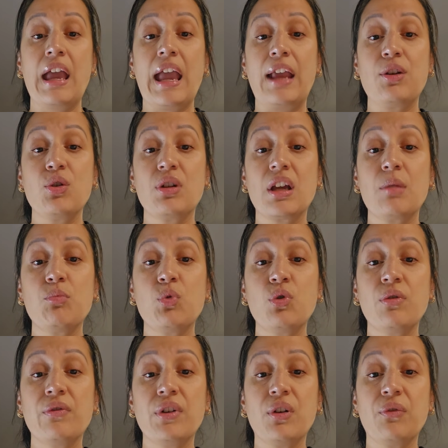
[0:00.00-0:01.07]
And you can
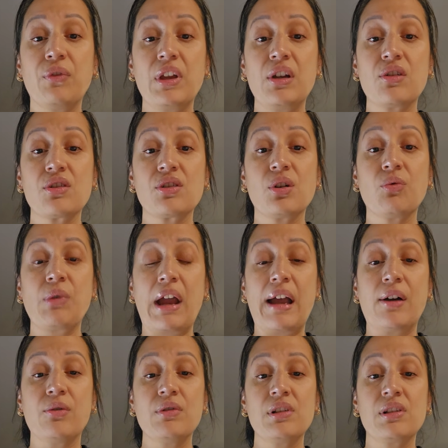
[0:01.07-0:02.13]
move your fingers
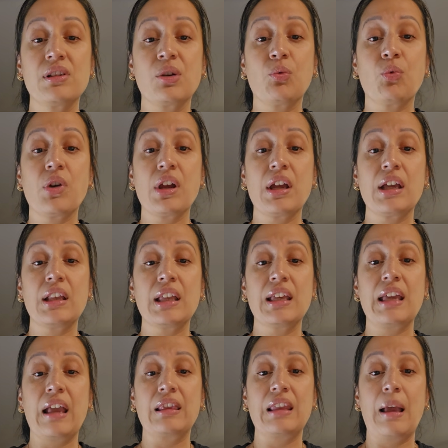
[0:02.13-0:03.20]
around to really
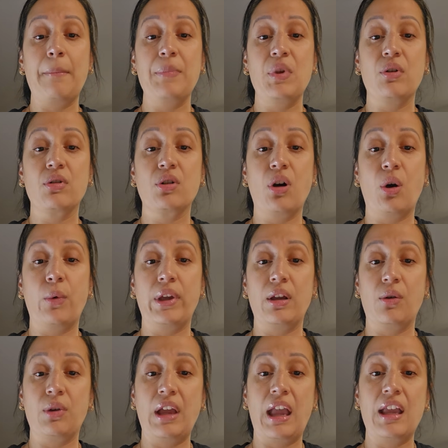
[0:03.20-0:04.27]
get that milk going,
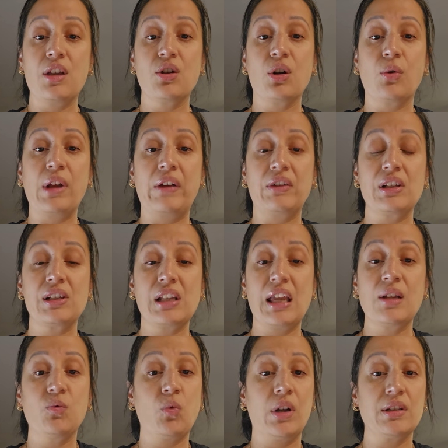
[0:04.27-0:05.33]
okay? You don't have to stay
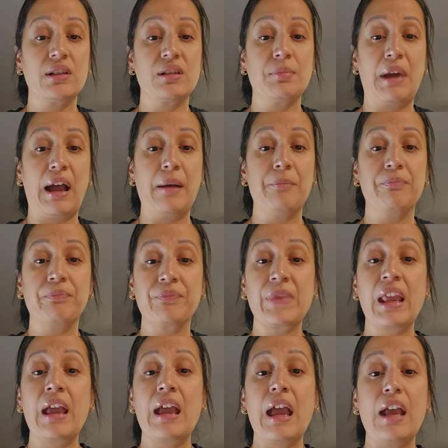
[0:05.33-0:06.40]
in one spot.
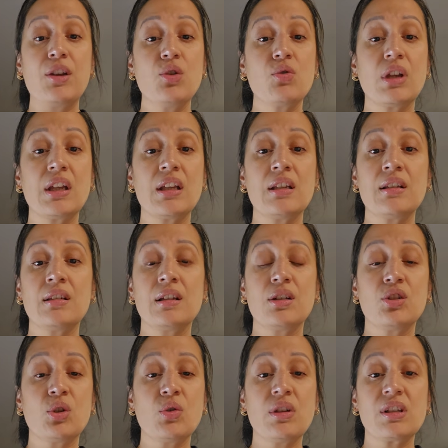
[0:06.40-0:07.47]
And you can
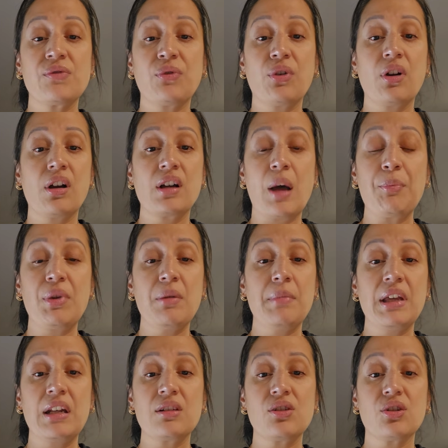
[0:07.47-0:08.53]
do this for a couple of
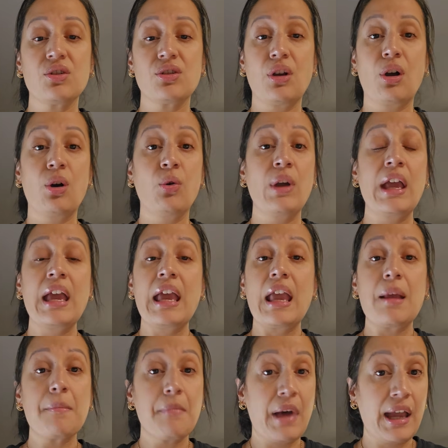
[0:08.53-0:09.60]
minutes or so.
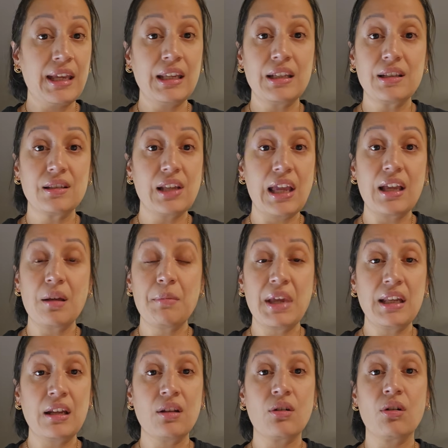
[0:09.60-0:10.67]
It might take a
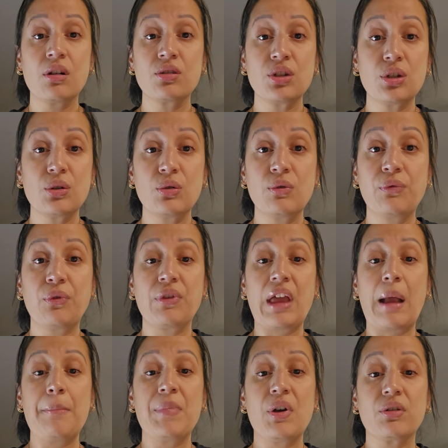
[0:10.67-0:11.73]
minute or two for
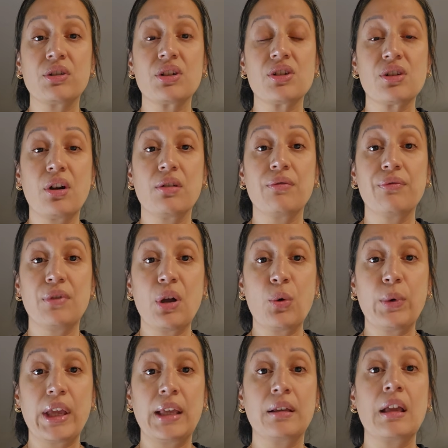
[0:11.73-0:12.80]
that milk to start
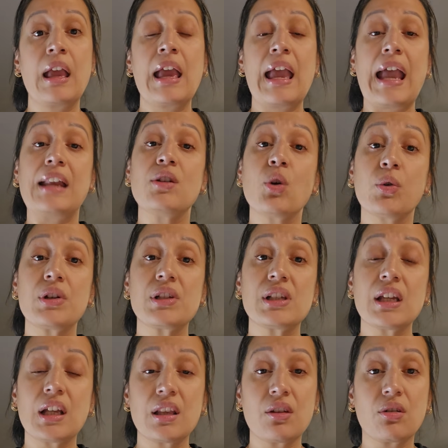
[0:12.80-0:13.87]
flowing and
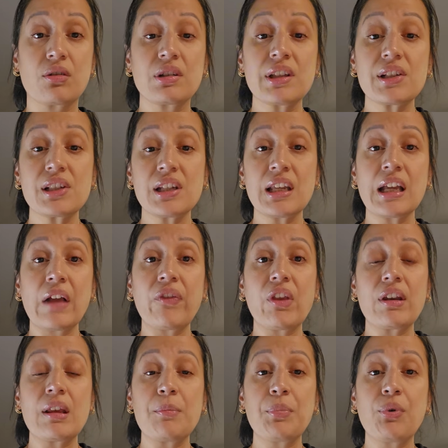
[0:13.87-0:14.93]
noticing a little glistening at the
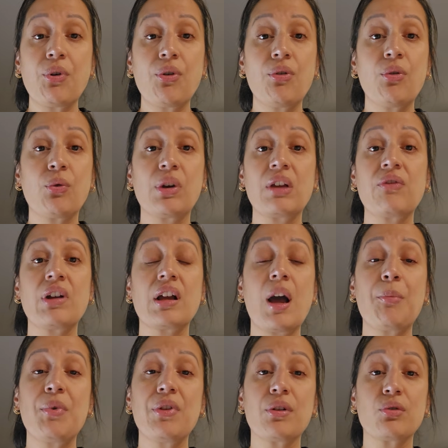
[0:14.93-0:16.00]
nipple, or even a
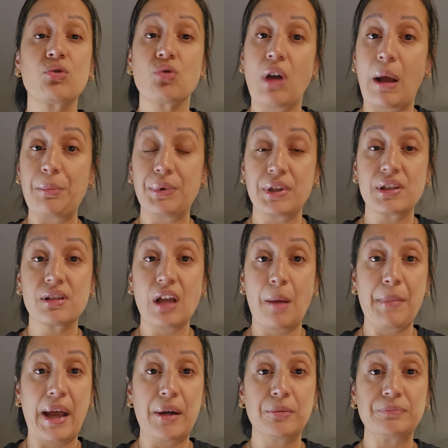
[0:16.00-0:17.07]
couple little droplets
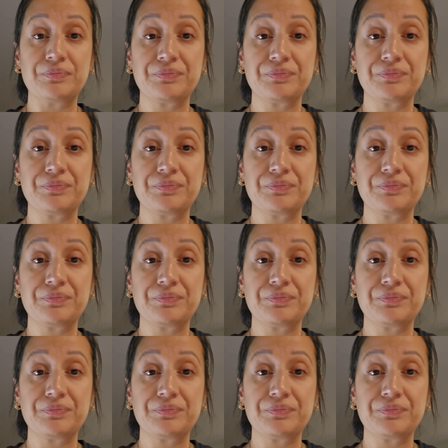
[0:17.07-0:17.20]
come out.